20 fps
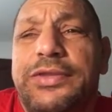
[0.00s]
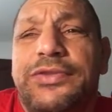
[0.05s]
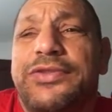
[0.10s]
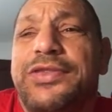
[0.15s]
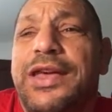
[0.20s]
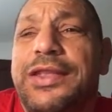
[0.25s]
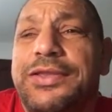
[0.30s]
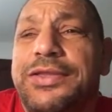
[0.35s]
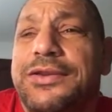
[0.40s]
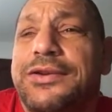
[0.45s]
It's
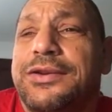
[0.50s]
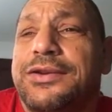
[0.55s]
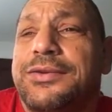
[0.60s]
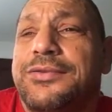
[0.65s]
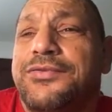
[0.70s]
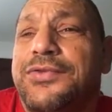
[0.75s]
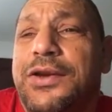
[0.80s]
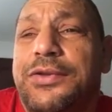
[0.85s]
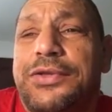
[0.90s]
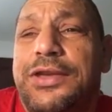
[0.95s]
not the
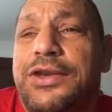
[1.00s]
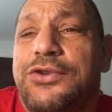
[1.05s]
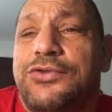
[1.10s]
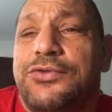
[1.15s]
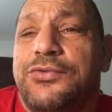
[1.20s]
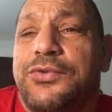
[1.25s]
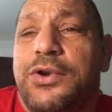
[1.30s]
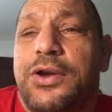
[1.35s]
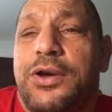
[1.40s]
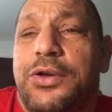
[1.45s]

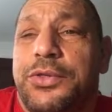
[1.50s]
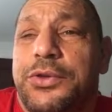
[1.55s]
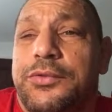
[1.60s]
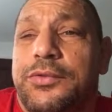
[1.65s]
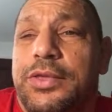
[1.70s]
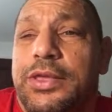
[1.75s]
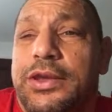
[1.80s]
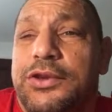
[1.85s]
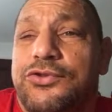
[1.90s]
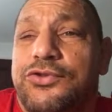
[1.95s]
foundation for a healthy
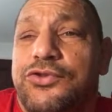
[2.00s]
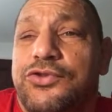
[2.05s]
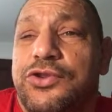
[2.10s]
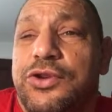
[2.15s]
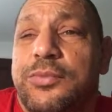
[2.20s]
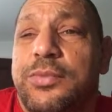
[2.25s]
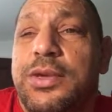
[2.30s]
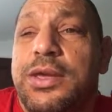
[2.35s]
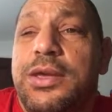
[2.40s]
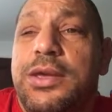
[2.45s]

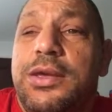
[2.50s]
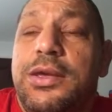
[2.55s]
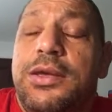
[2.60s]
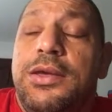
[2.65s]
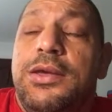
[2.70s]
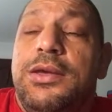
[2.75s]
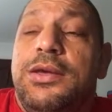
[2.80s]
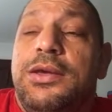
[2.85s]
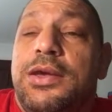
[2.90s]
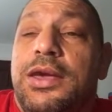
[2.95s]
relationship.
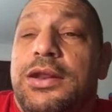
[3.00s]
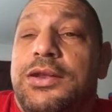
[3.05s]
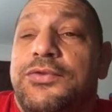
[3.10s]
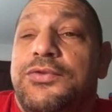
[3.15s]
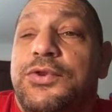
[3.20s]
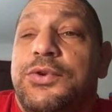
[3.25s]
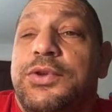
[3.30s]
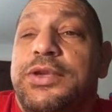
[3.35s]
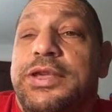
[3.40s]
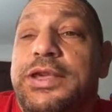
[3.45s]
And
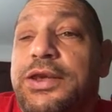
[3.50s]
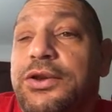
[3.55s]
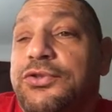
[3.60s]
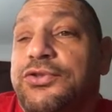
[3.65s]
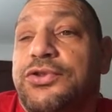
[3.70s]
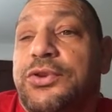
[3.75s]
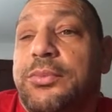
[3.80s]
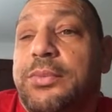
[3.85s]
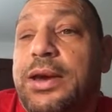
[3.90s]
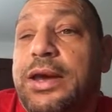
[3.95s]
if you hear
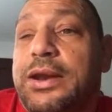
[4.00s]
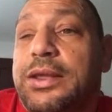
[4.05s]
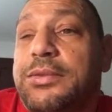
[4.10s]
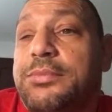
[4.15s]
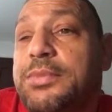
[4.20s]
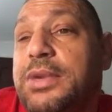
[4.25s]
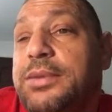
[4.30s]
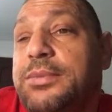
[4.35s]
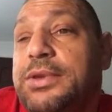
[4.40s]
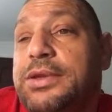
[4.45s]
somebody
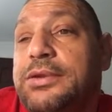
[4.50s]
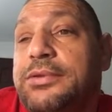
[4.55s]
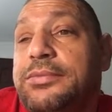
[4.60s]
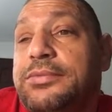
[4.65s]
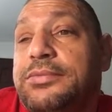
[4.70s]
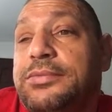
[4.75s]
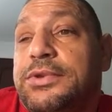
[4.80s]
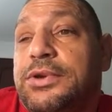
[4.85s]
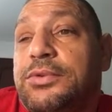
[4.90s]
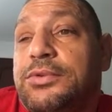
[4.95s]
maybe,
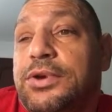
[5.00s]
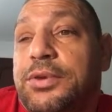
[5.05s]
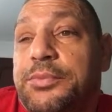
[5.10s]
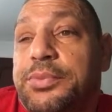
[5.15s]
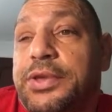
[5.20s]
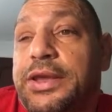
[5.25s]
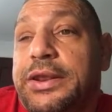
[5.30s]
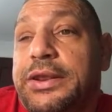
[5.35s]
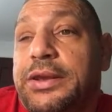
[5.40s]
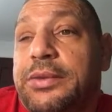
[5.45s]

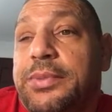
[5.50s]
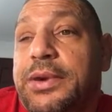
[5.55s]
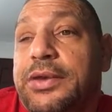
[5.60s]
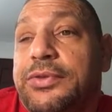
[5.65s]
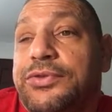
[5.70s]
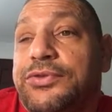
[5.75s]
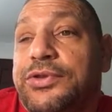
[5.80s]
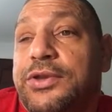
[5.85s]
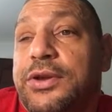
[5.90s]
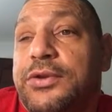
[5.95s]
complaining
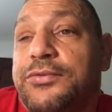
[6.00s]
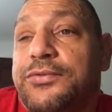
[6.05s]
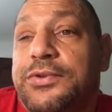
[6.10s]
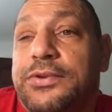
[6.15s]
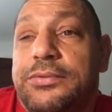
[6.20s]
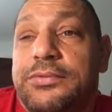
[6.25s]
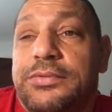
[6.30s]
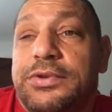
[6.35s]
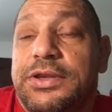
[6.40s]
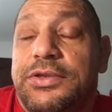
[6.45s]
about stuff
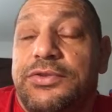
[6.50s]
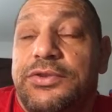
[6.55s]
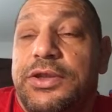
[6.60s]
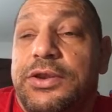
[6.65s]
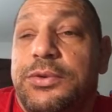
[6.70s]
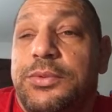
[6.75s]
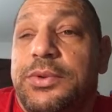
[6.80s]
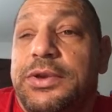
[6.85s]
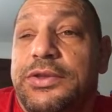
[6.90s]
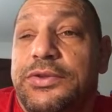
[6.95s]
and
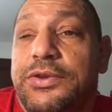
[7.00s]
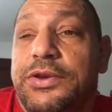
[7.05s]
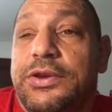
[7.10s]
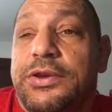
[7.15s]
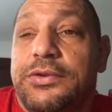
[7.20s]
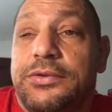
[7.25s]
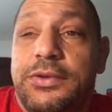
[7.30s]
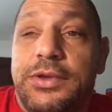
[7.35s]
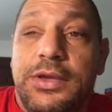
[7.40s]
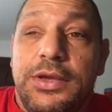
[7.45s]
continuing
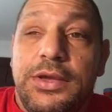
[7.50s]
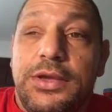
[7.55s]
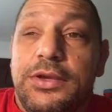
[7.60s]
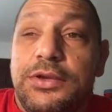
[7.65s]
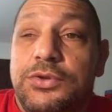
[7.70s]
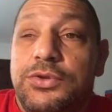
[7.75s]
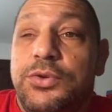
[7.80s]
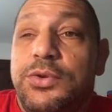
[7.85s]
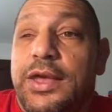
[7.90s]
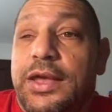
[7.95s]
to
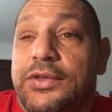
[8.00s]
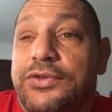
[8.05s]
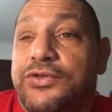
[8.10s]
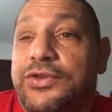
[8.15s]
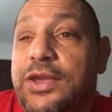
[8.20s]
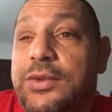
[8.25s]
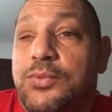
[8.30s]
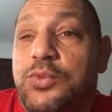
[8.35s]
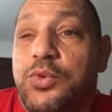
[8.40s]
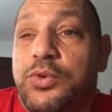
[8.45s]
do that
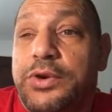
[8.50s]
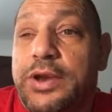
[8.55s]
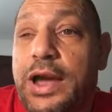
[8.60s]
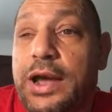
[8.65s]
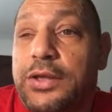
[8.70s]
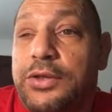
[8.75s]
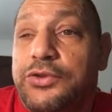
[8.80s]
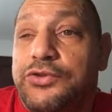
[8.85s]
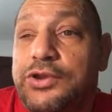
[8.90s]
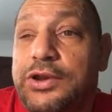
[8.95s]
same
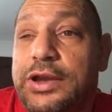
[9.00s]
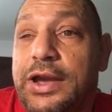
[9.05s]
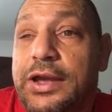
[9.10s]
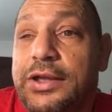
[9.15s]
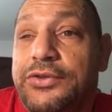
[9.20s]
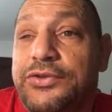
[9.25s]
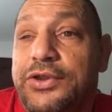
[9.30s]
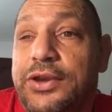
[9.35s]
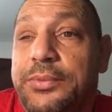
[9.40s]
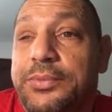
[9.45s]
woundology
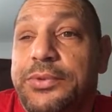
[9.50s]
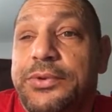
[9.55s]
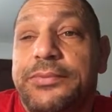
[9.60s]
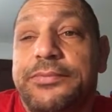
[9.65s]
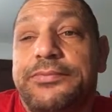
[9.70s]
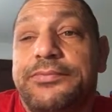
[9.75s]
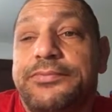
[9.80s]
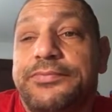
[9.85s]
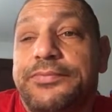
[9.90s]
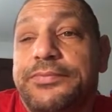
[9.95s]
concept,
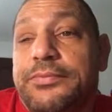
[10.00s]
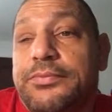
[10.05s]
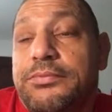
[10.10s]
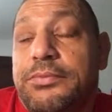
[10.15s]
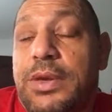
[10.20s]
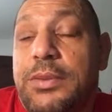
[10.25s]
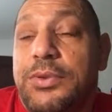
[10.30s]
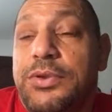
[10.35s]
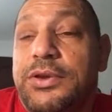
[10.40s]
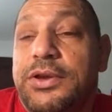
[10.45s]

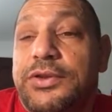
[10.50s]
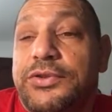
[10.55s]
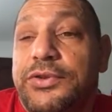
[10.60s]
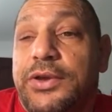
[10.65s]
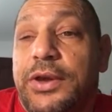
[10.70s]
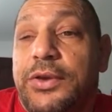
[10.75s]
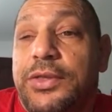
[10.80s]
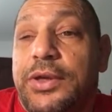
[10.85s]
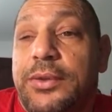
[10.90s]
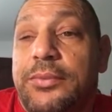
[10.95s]
maybe you could
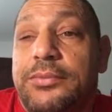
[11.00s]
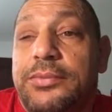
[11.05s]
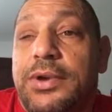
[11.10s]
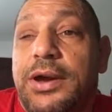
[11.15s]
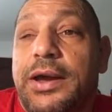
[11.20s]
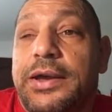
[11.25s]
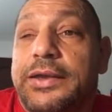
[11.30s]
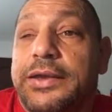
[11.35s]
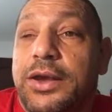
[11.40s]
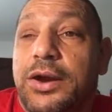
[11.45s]
tell them,
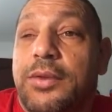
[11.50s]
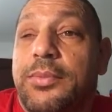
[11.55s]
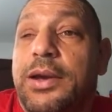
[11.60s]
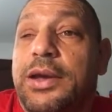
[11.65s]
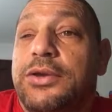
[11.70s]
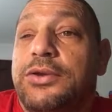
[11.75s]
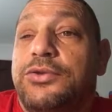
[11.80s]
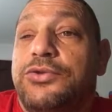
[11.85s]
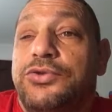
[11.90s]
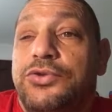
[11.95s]
I care
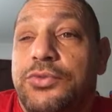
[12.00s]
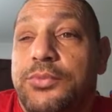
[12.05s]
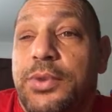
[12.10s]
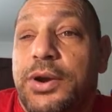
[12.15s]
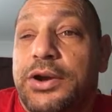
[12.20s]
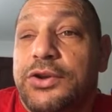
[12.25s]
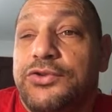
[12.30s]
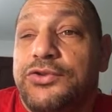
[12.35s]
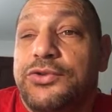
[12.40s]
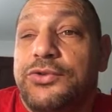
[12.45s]
about you too
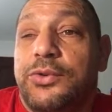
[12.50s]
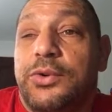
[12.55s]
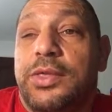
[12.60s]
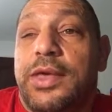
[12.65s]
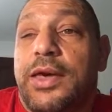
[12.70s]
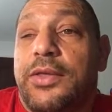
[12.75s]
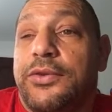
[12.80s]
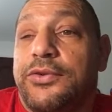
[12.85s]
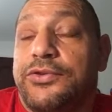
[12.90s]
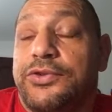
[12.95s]
much to
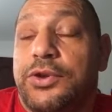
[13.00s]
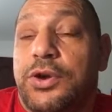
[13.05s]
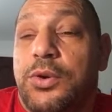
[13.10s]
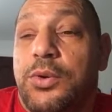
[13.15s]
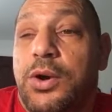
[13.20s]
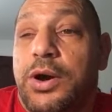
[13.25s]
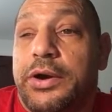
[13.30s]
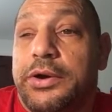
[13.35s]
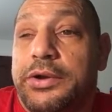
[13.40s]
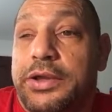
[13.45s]
allow this to
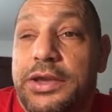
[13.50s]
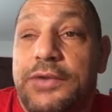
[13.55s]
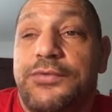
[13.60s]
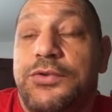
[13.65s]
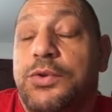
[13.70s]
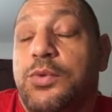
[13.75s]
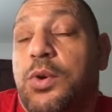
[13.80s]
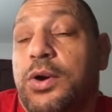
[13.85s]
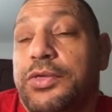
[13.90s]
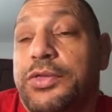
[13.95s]
go on,
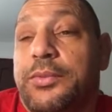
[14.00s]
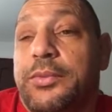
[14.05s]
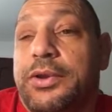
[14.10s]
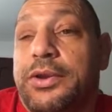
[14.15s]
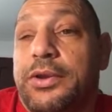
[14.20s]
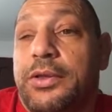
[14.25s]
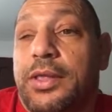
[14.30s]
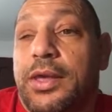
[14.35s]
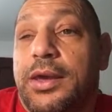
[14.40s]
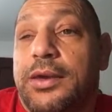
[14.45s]
if you want them
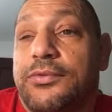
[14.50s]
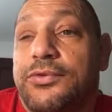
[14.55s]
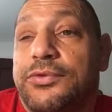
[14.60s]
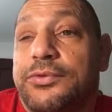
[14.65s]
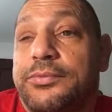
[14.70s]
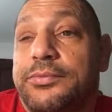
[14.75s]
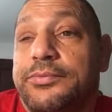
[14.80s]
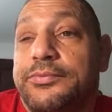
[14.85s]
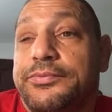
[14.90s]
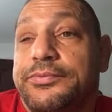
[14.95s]
in your lives.